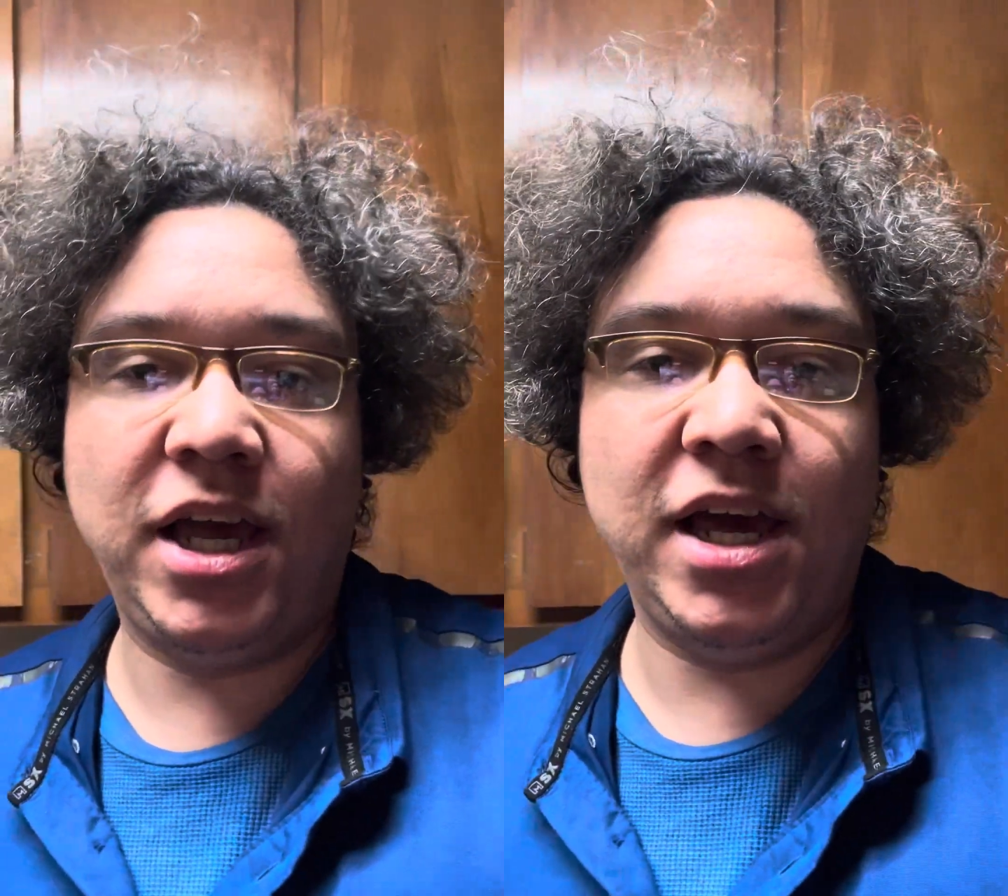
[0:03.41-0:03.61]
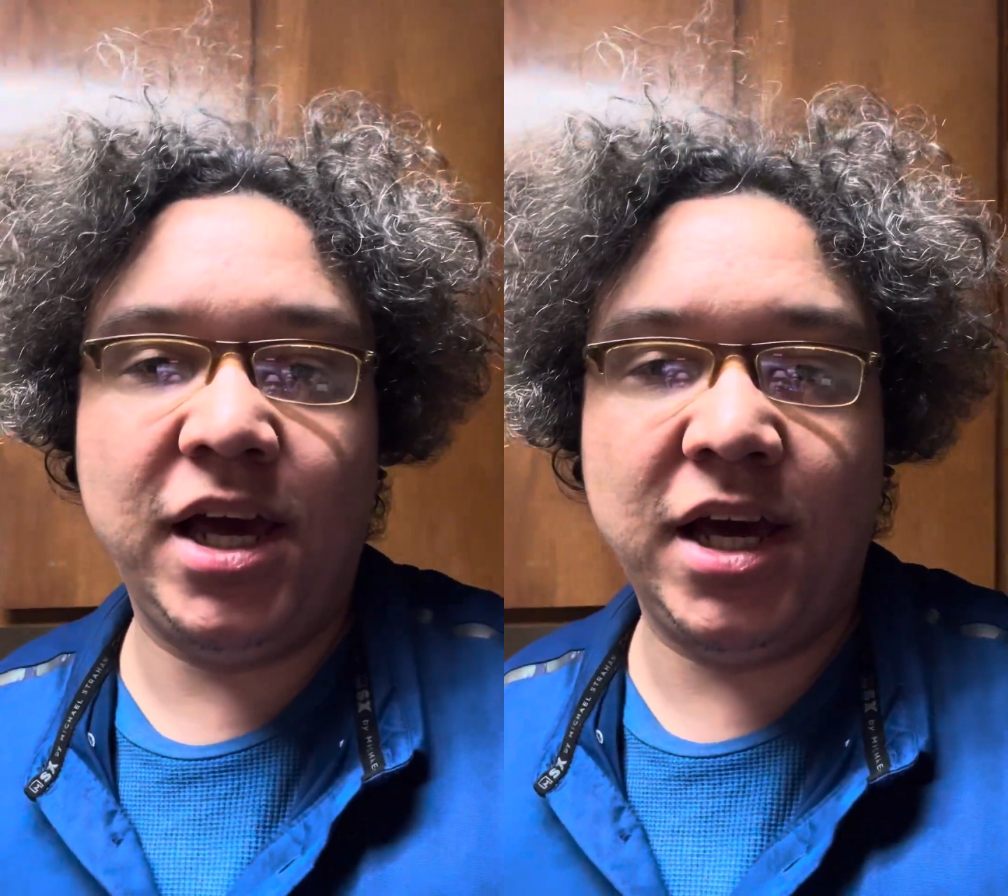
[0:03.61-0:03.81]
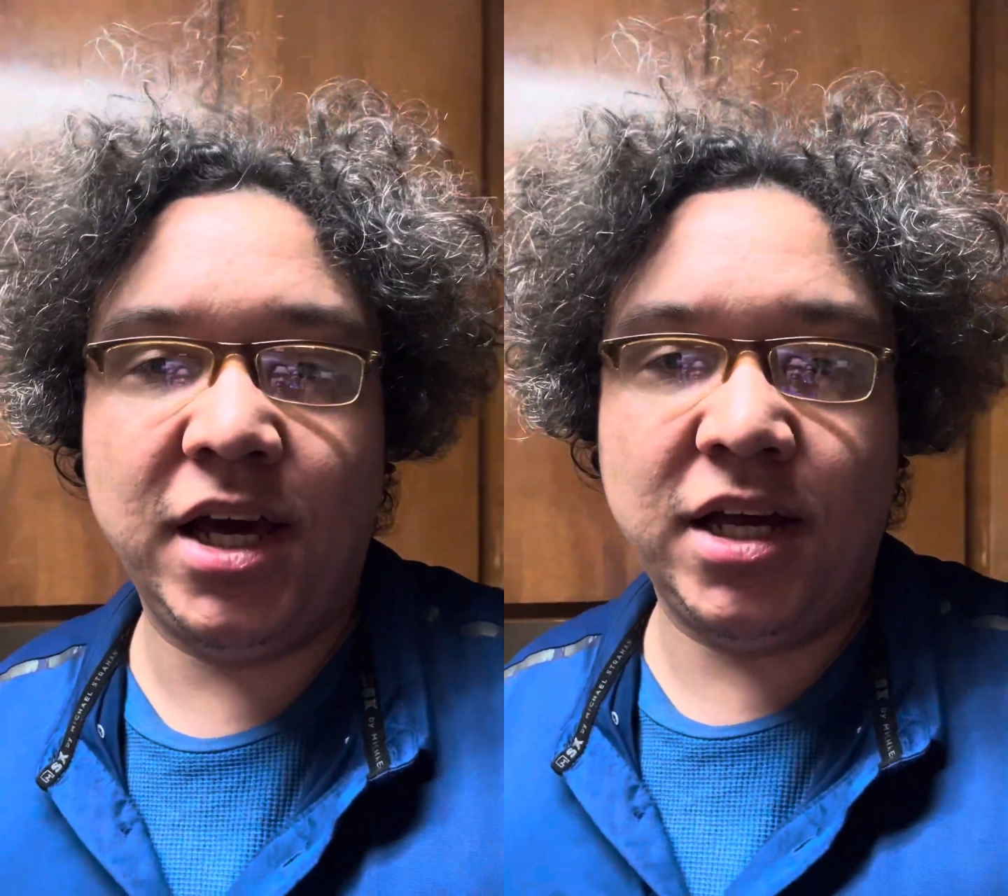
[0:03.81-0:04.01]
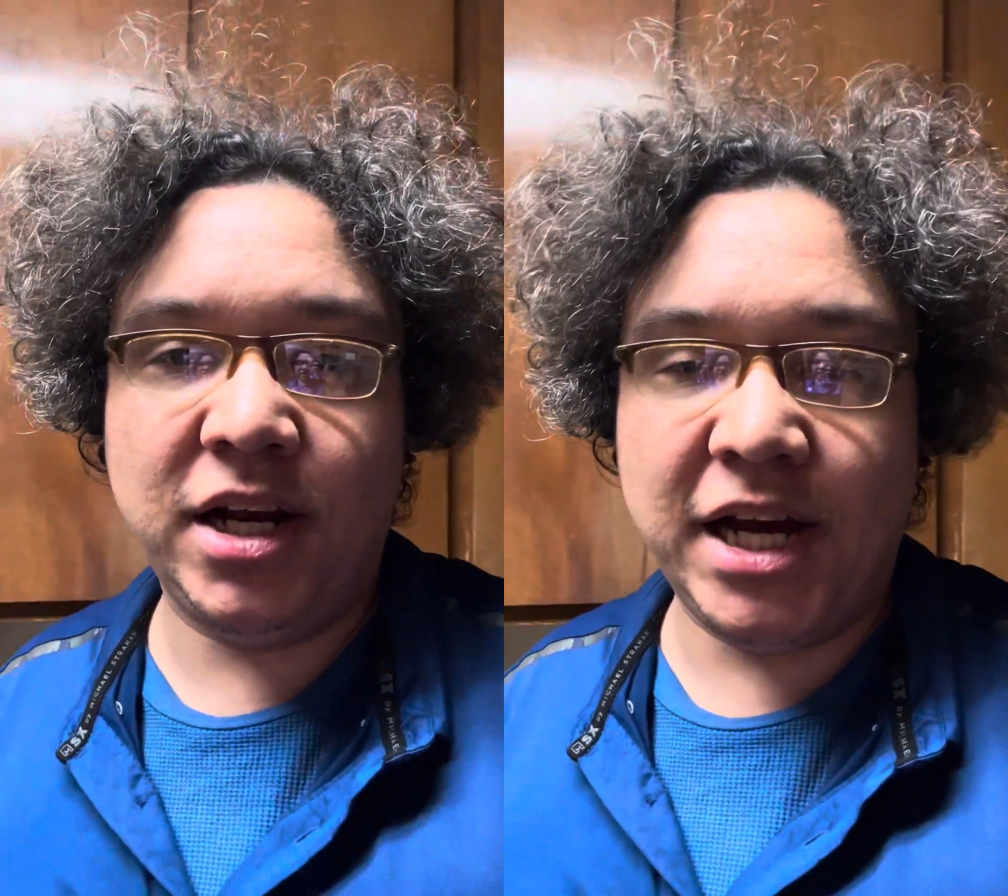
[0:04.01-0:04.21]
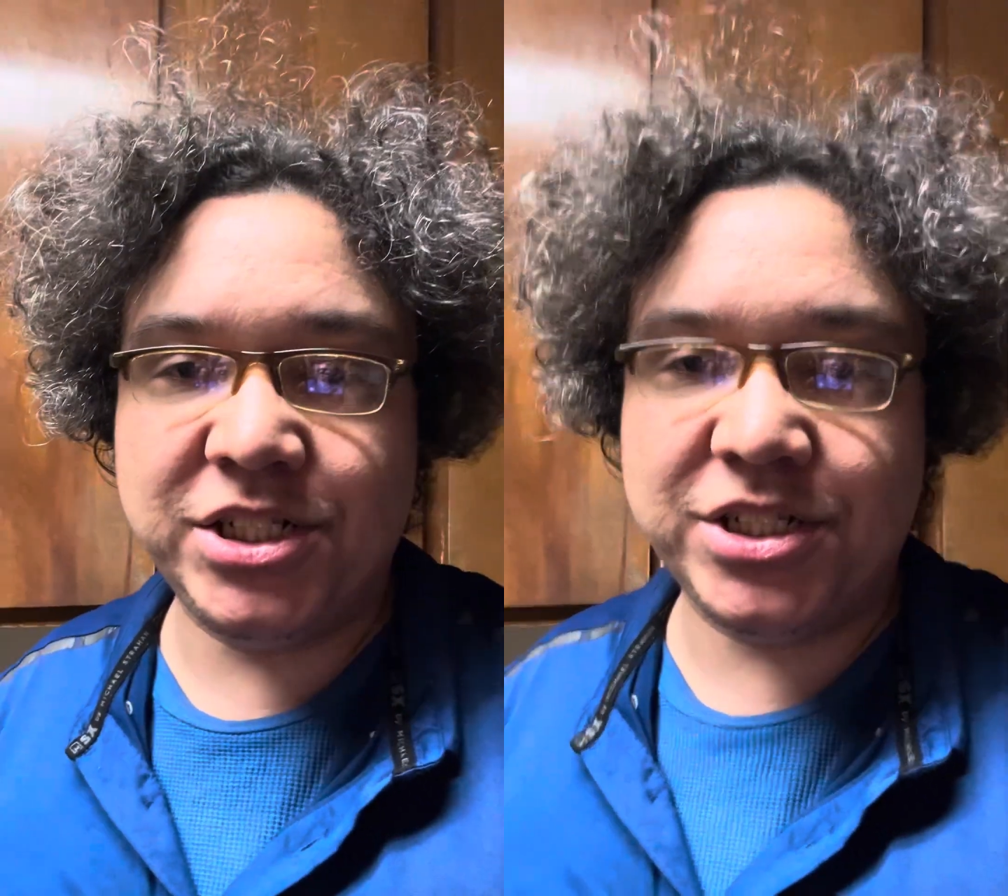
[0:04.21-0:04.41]
and
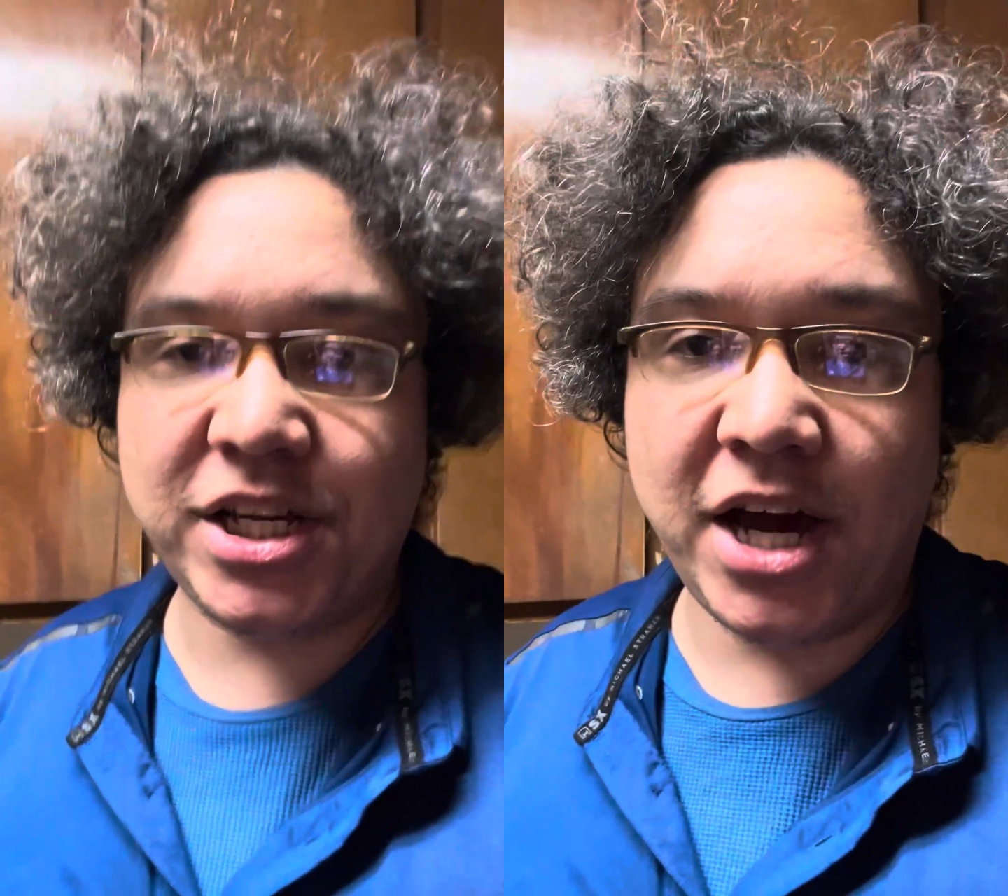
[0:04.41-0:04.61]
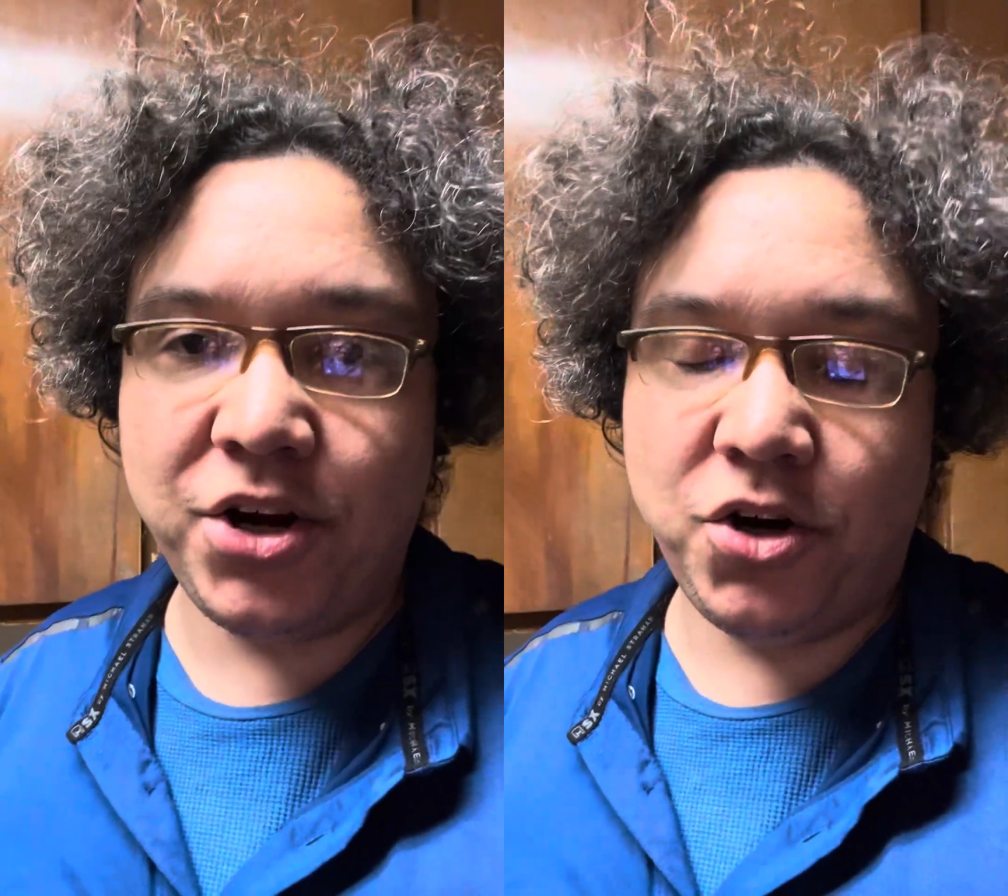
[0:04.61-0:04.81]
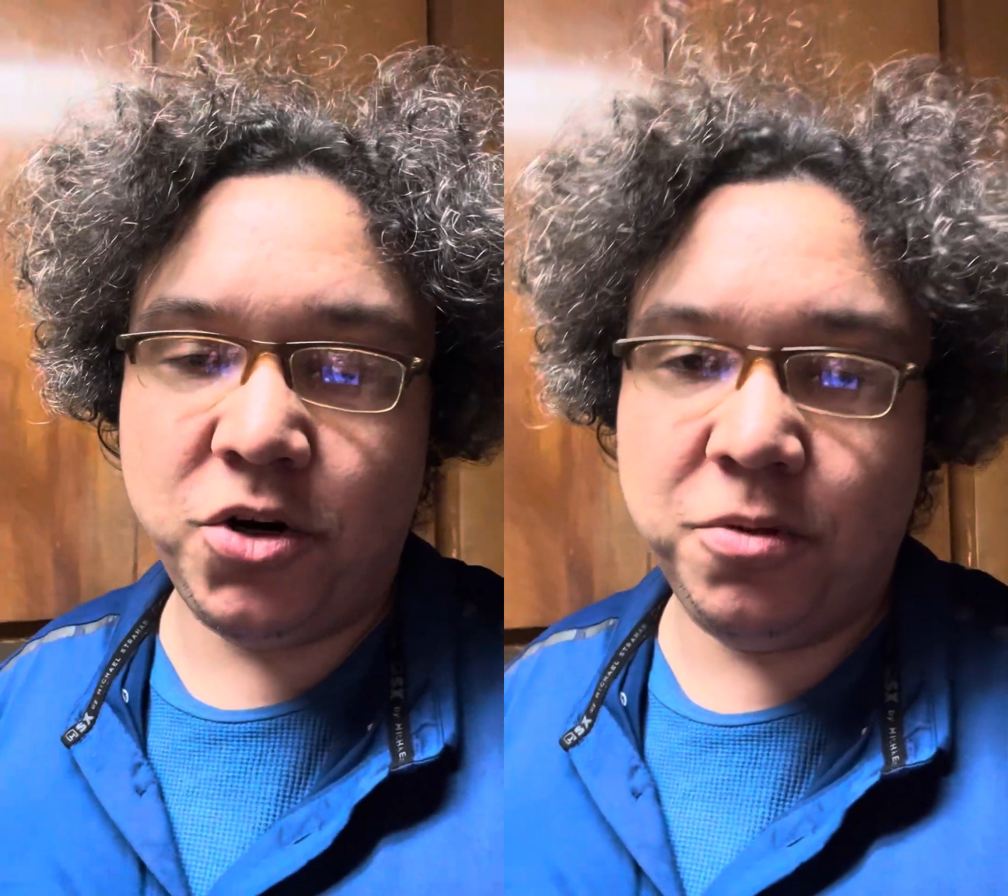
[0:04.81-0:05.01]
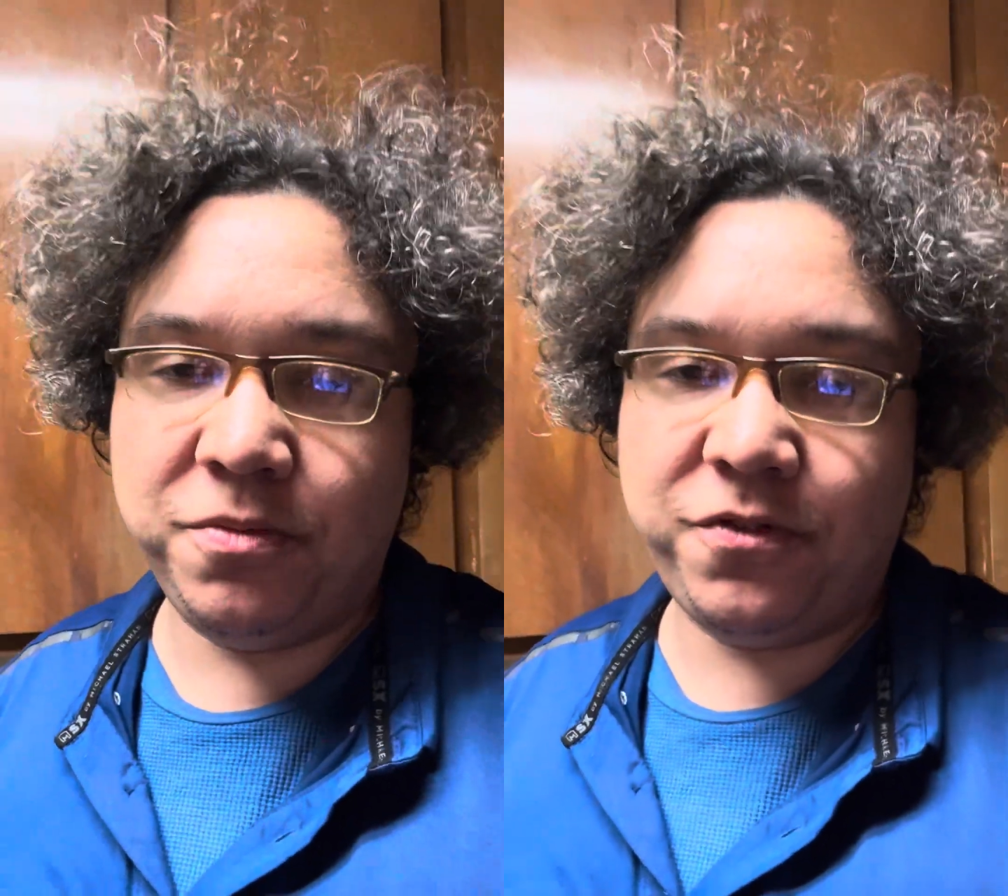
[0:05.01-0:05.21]
I just got home